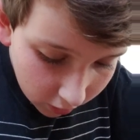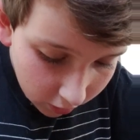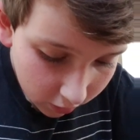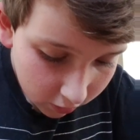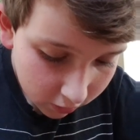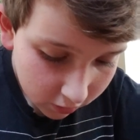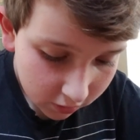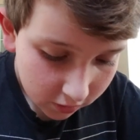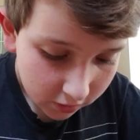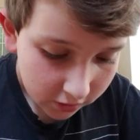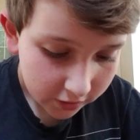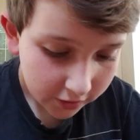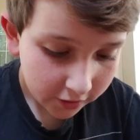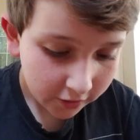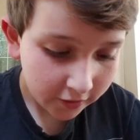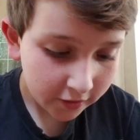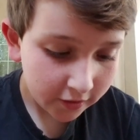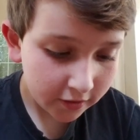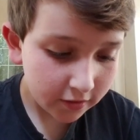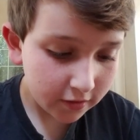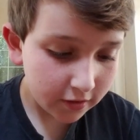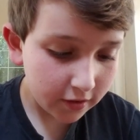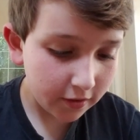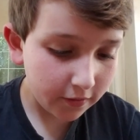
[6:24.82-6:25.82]
Let's clear
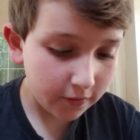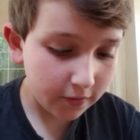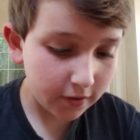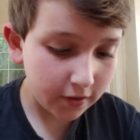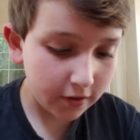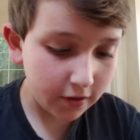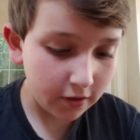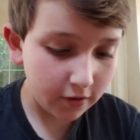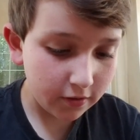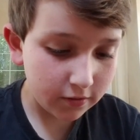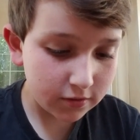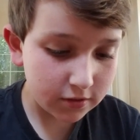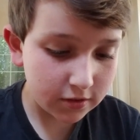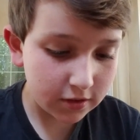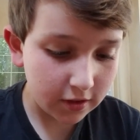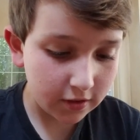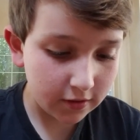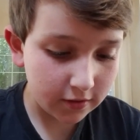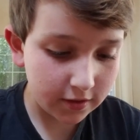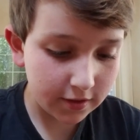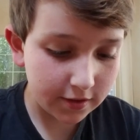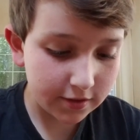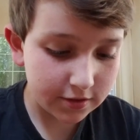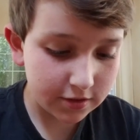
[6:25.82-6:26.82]
it. There we go. See how
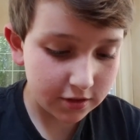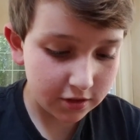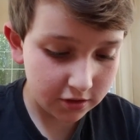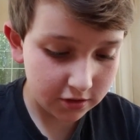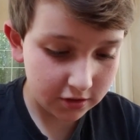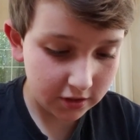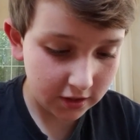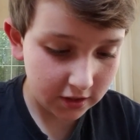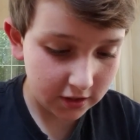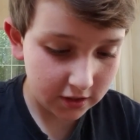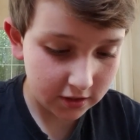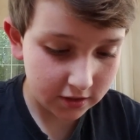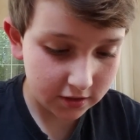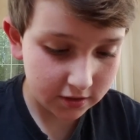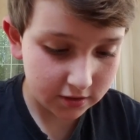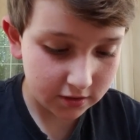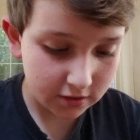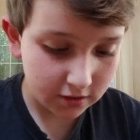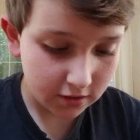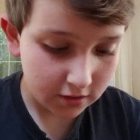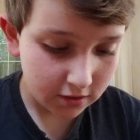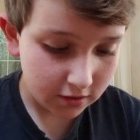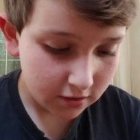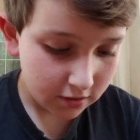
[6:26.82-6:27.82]
easier that is?
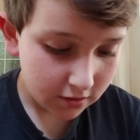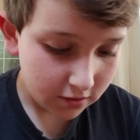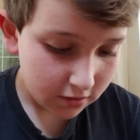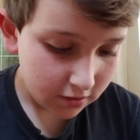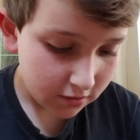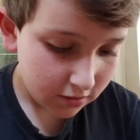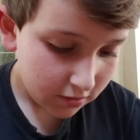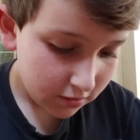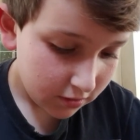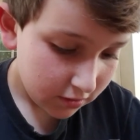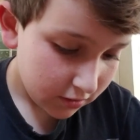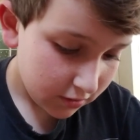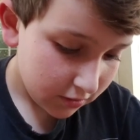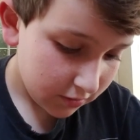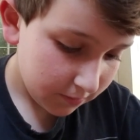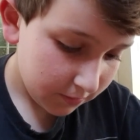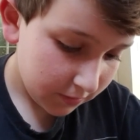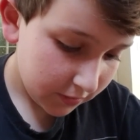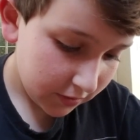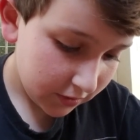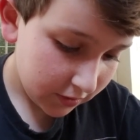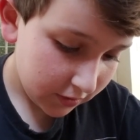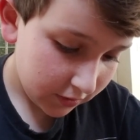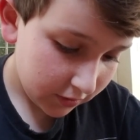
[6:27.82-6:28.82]
Then
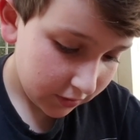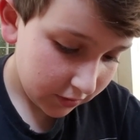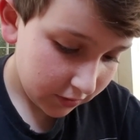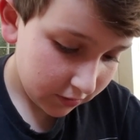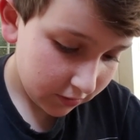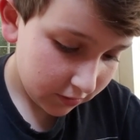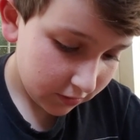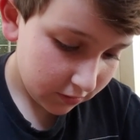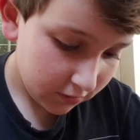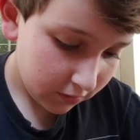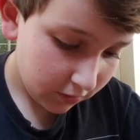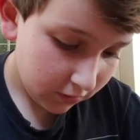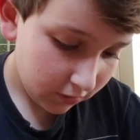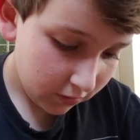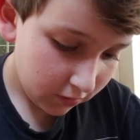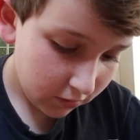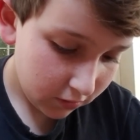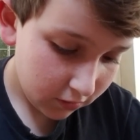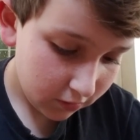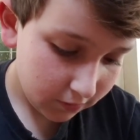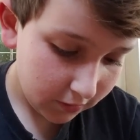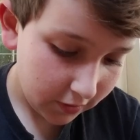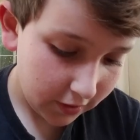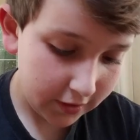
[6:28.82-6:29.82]
we got it.
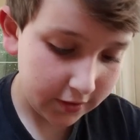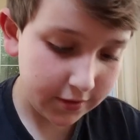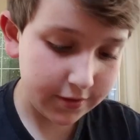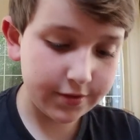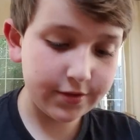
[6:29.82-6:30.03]
All right.